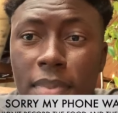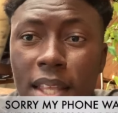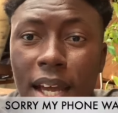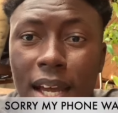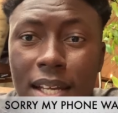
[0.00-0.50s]

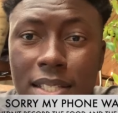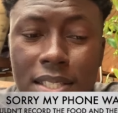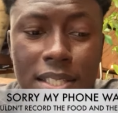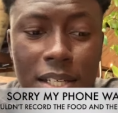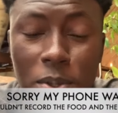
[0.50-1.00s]
And
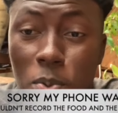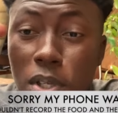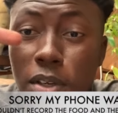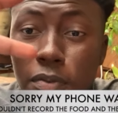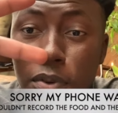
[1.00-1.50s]

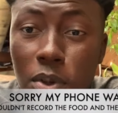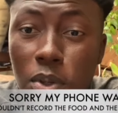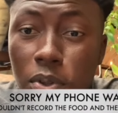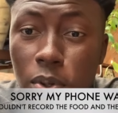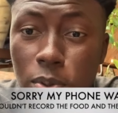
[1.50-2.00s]
we follow
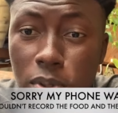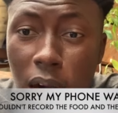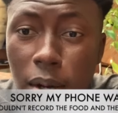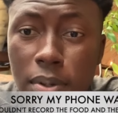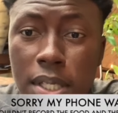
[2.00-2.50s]
the
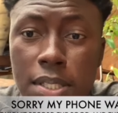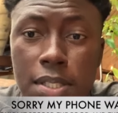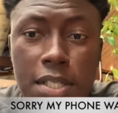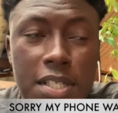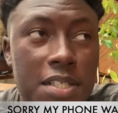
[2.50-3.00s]
crowd.
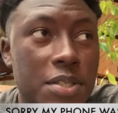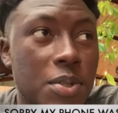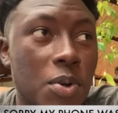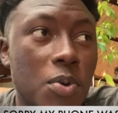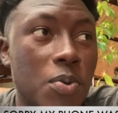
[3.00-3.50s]

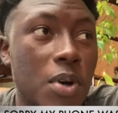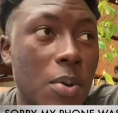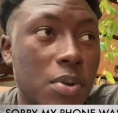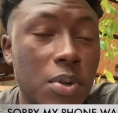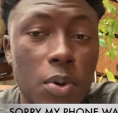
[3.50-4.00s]
So I
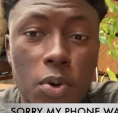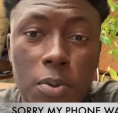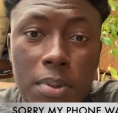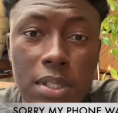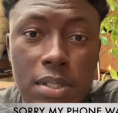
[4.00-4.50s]
will go home
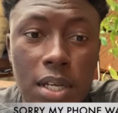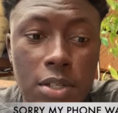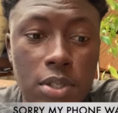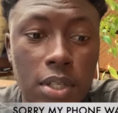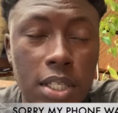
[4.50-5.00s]
and
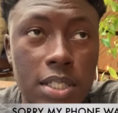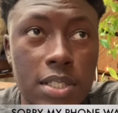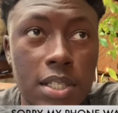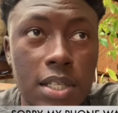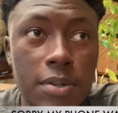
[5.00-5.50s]
actually
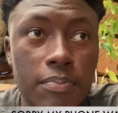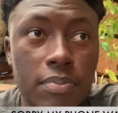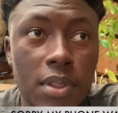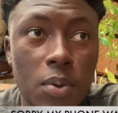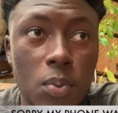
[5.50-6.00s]
see
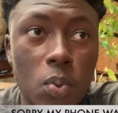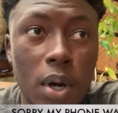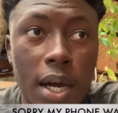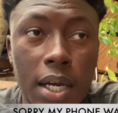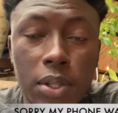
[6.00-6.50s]

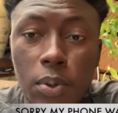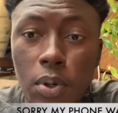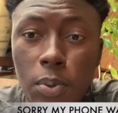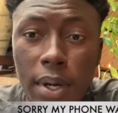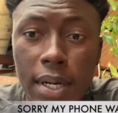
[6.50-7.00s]
why they were
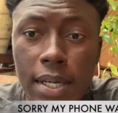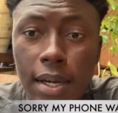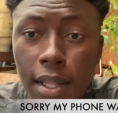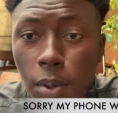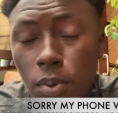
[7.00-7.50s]
running,
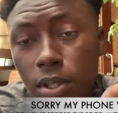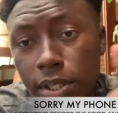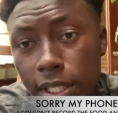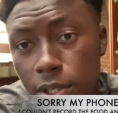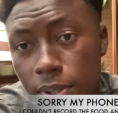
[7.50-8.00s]
and I will
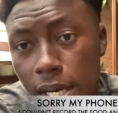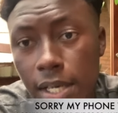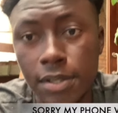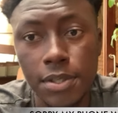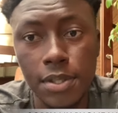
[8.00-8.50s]
tell you
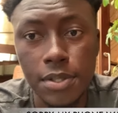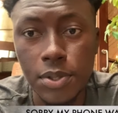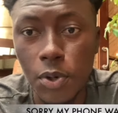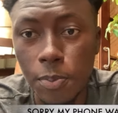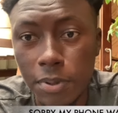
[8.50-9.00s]
guys.
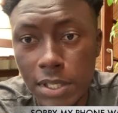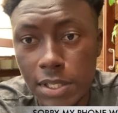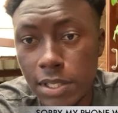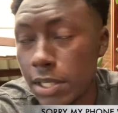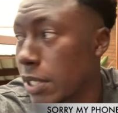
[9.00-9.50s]
So
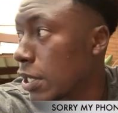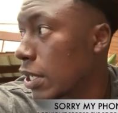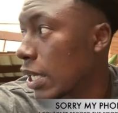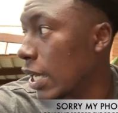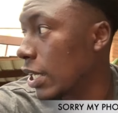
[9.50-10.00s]
peace,
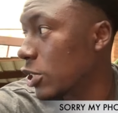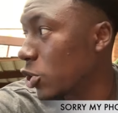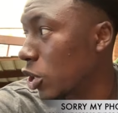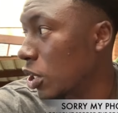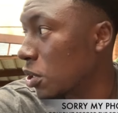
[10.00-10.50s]
enjoy
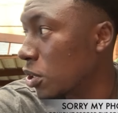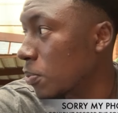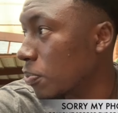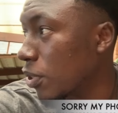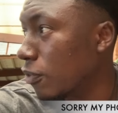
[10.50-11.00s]
the
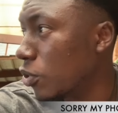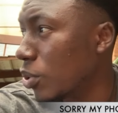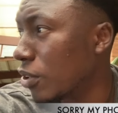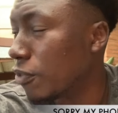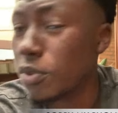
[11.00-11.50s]
view
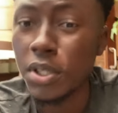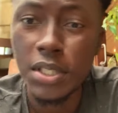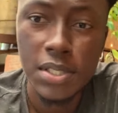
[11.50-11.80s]
and the food.